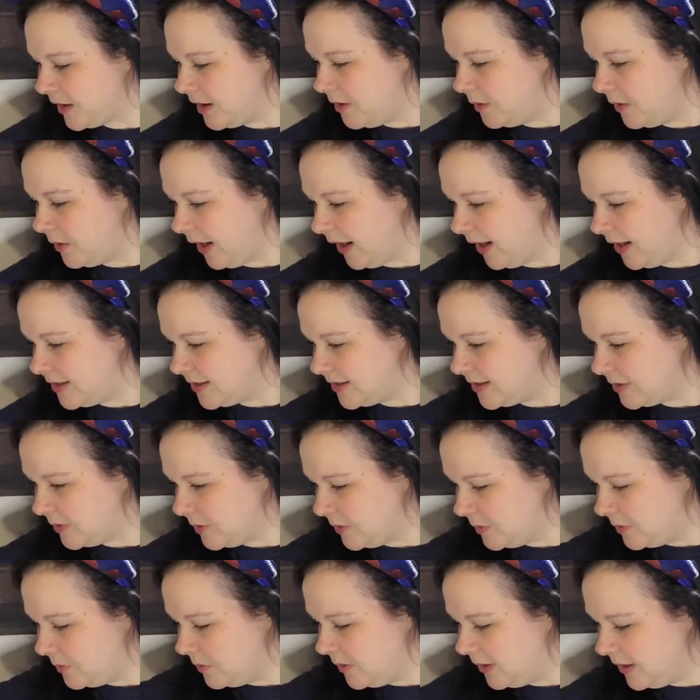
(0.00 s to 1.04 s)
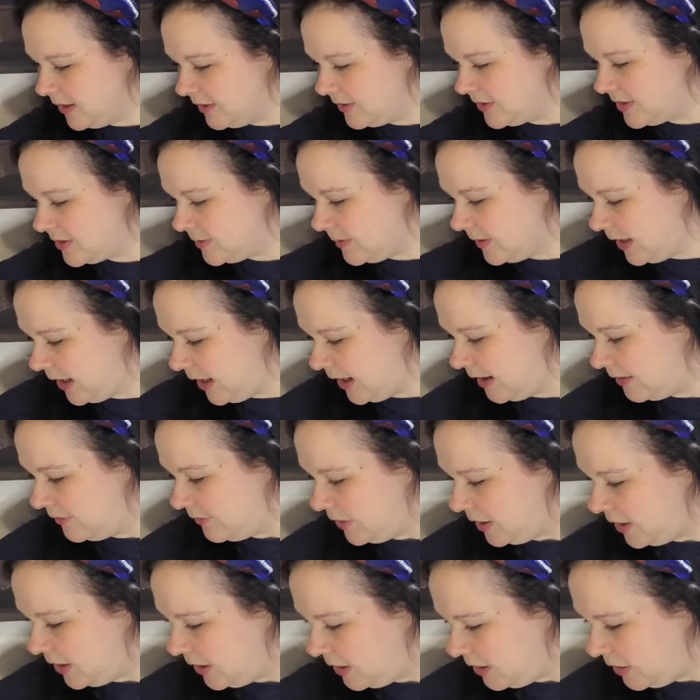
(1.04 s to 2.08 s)
Okay, so what else do we have
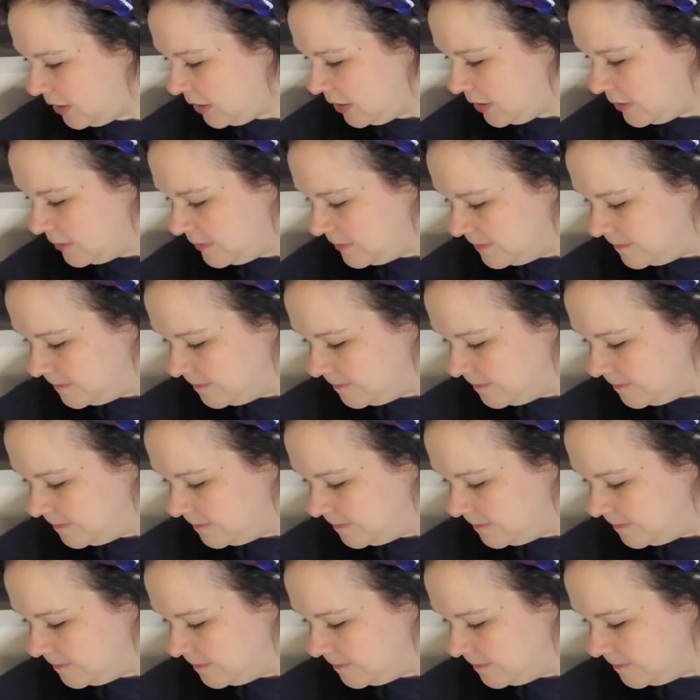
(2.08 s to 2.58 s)
here?